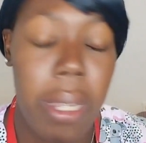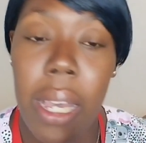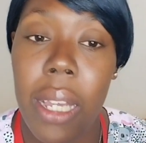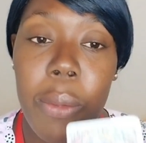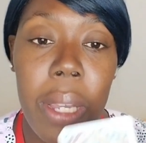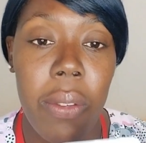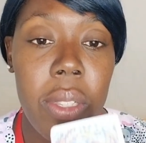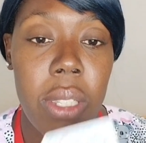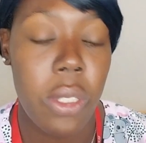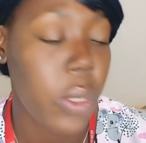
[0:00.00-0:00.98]
yeah, we have the
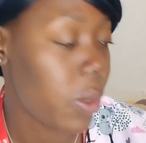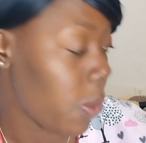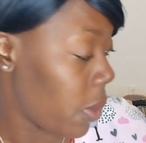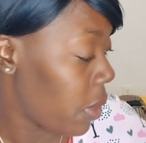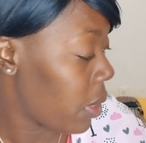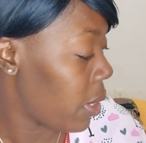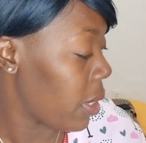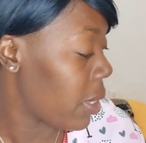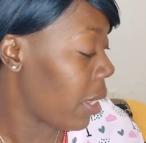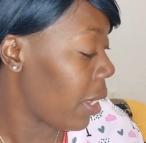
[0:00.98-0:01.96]
Six of Swords.
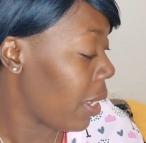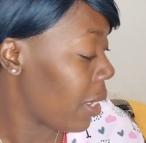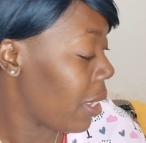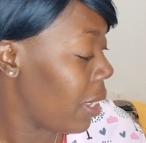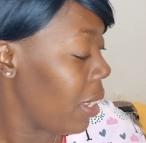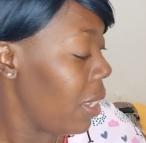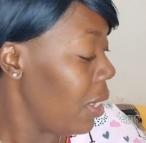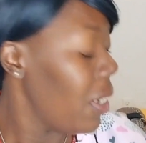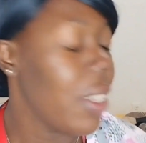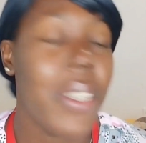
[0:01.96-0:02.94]
It's like
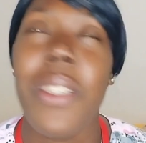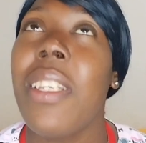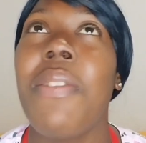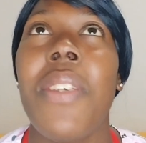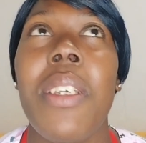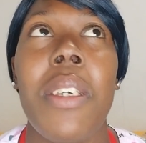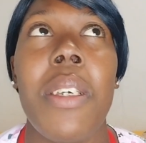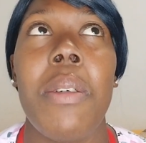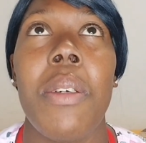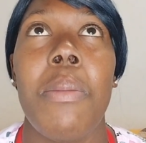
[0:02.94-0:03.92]
you're
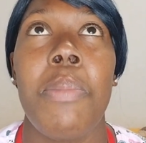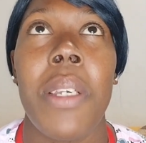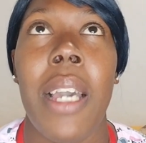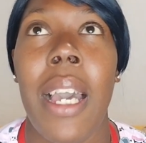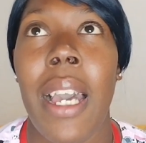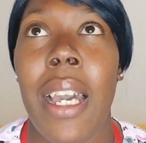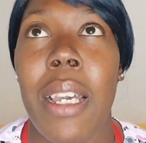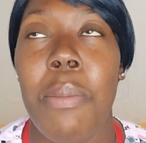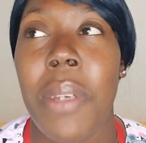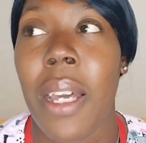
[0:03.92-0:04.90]
leaving
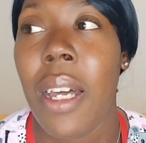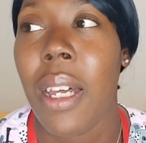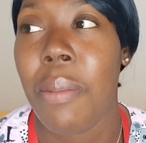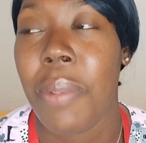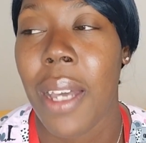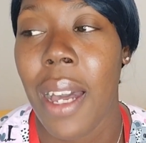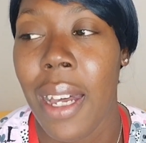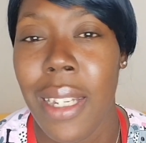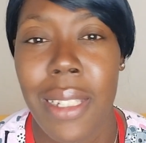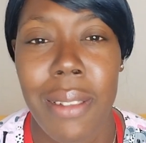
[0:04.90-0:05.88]
behind,
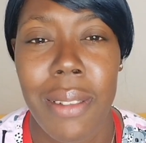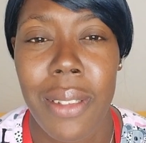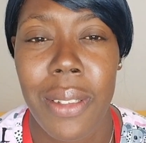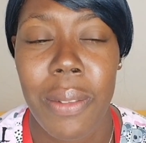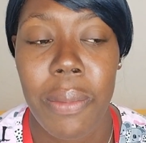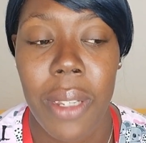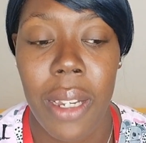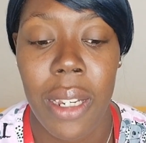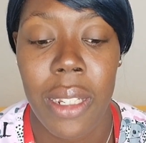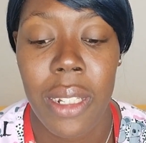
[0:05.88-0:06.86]
behind,
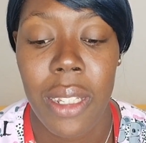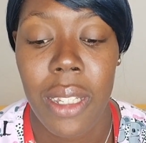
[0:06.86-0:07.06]
behind